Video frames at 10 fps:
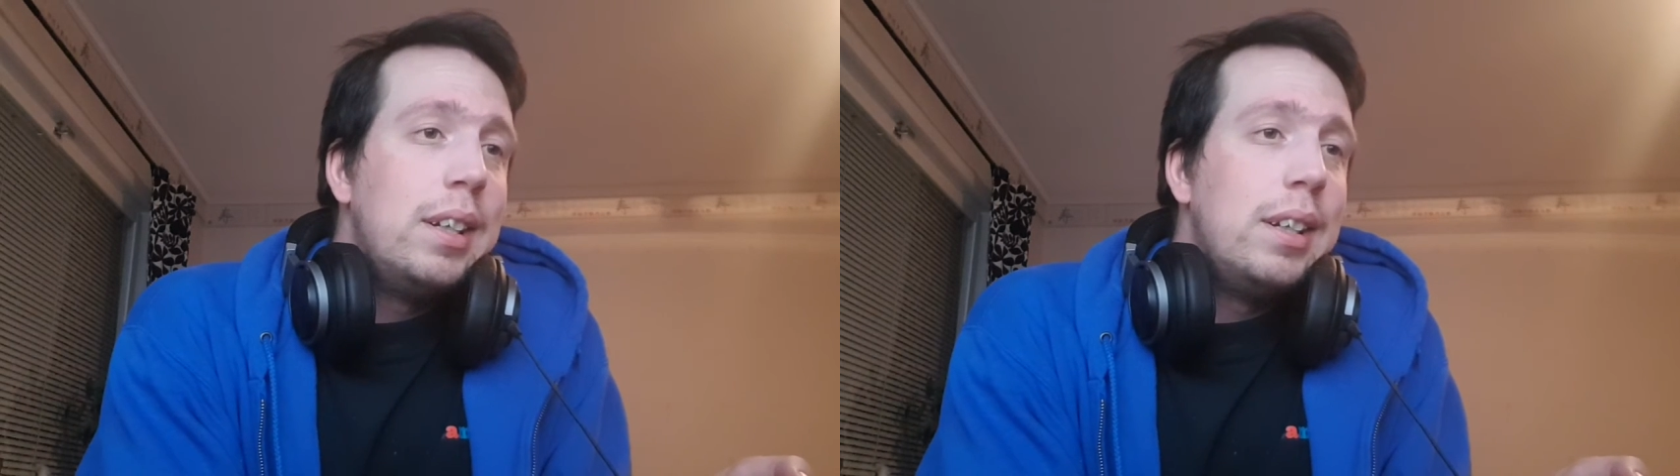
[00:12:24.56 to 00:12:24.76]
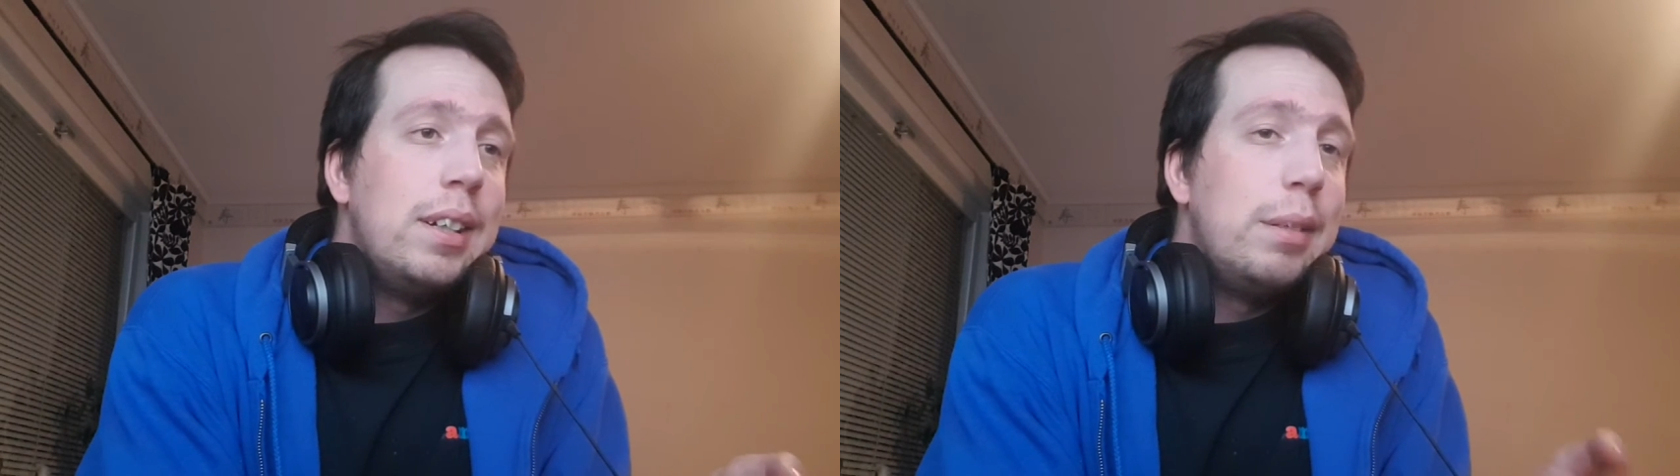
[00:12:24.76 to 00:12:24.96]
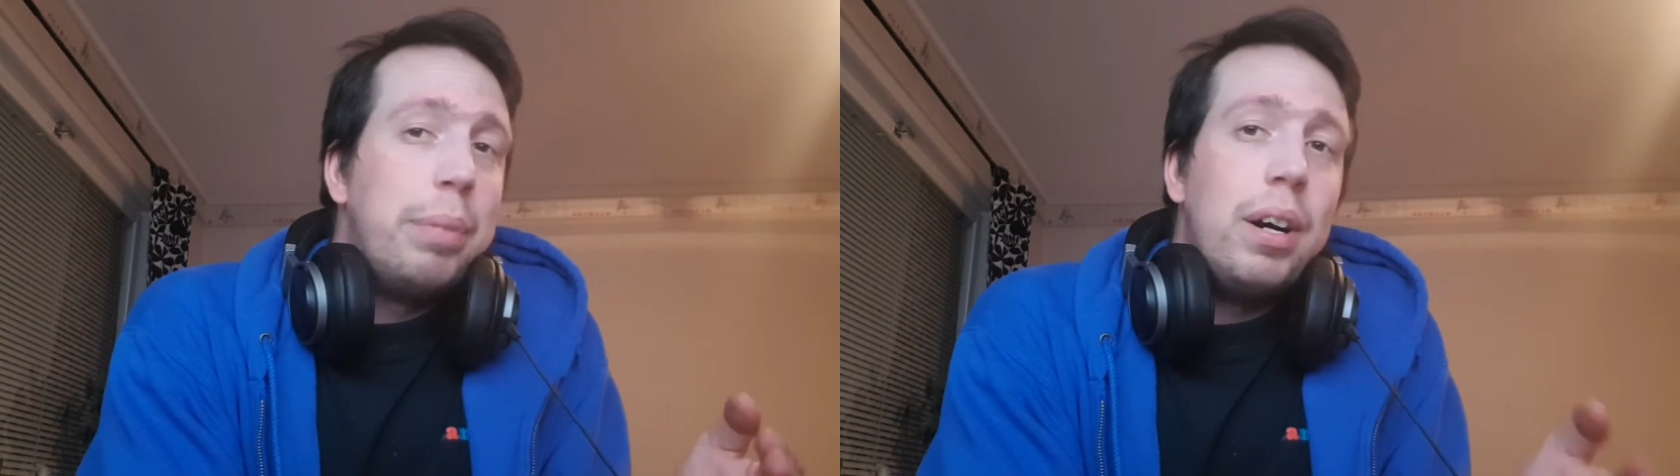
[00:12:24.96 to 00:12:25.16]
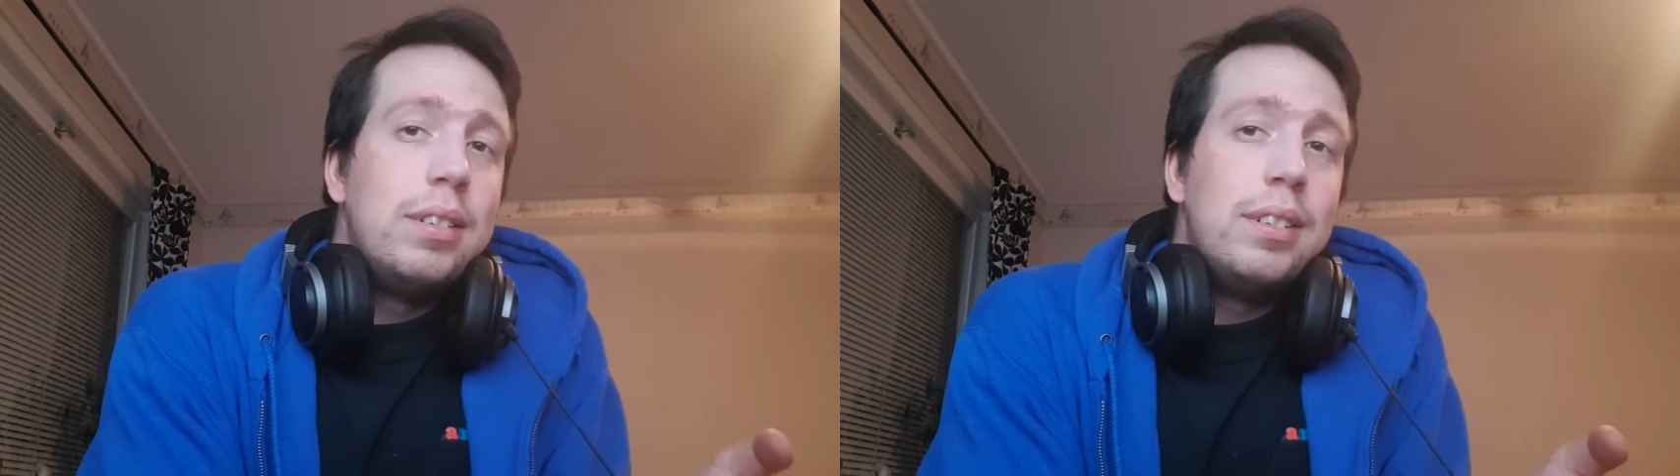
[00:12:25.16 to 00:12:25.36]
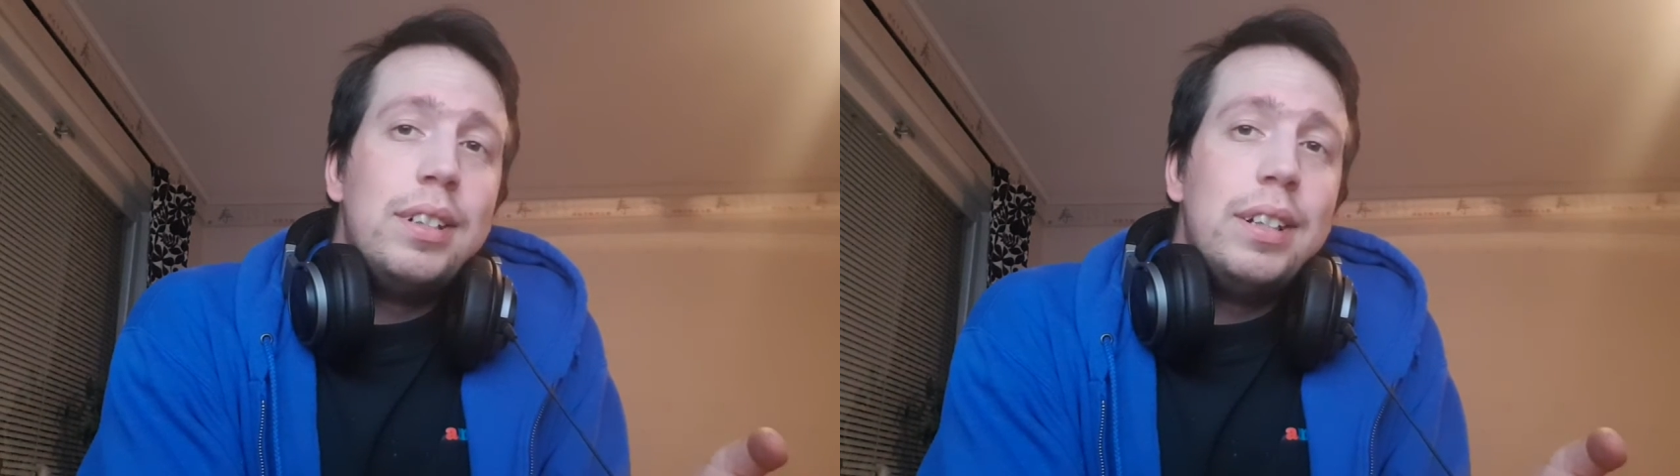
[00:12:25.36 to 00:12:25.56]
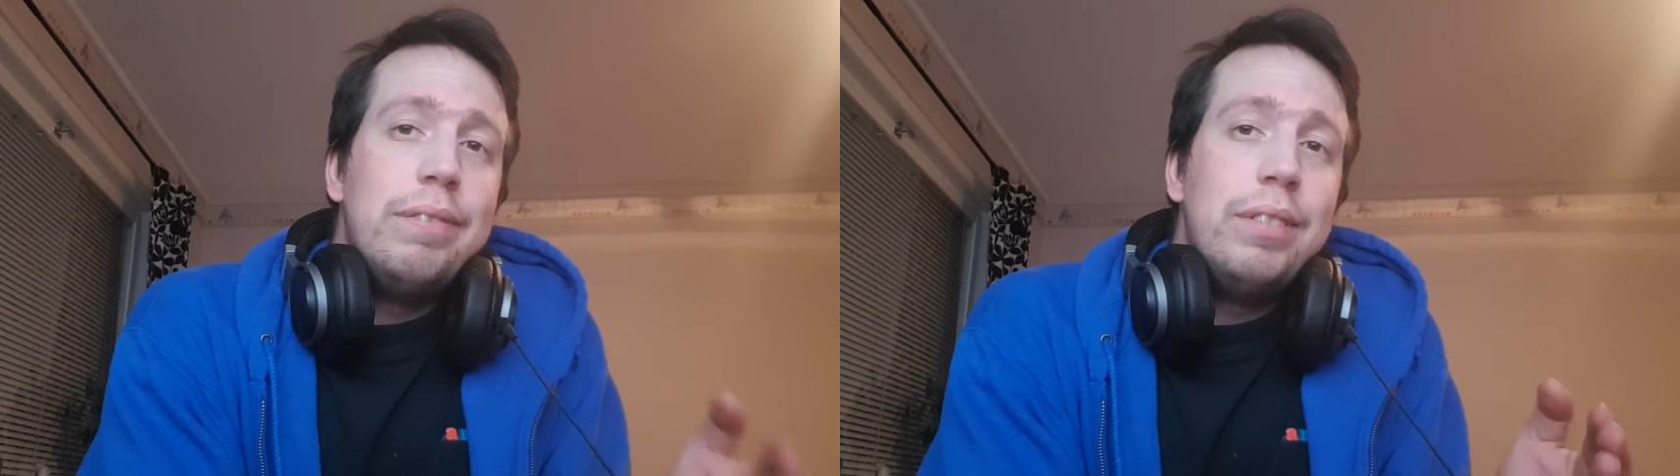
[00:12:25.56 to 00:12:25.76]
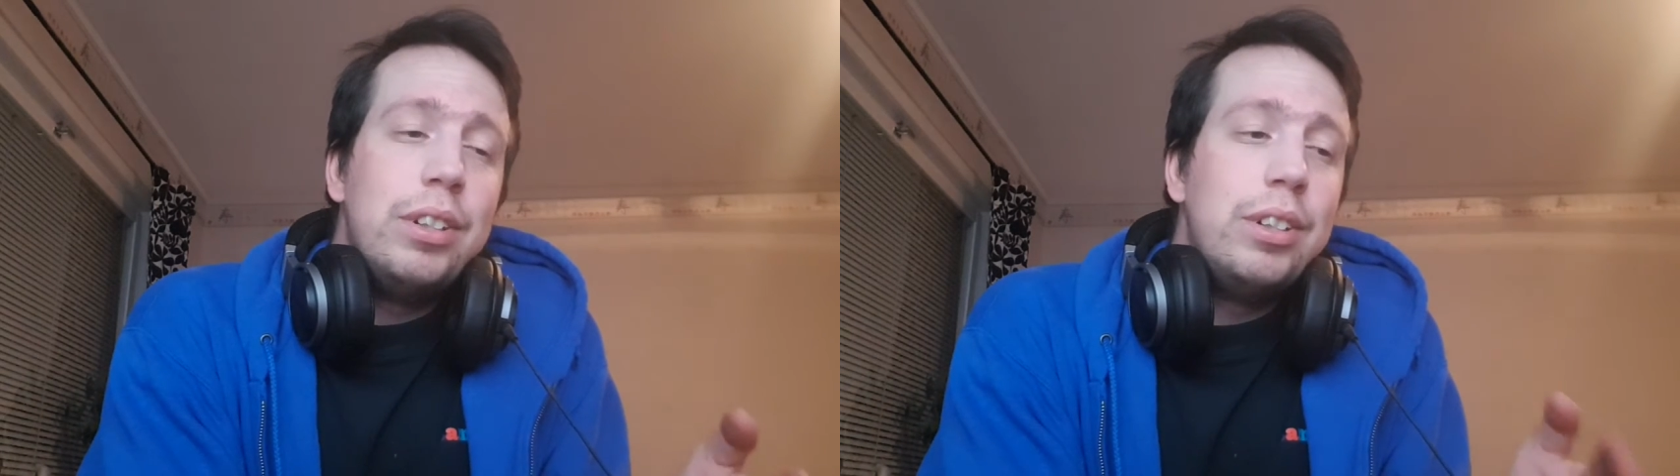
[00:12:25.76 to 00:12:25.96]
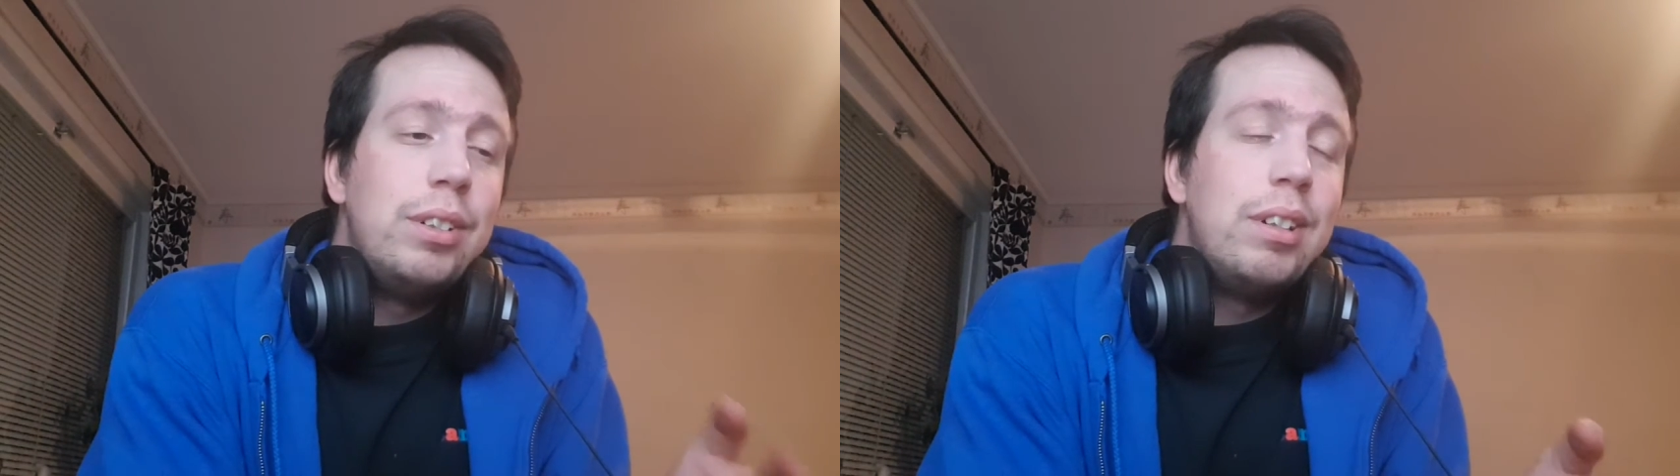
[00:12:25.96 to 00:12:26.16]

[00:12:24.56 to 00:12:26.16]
uh, positive good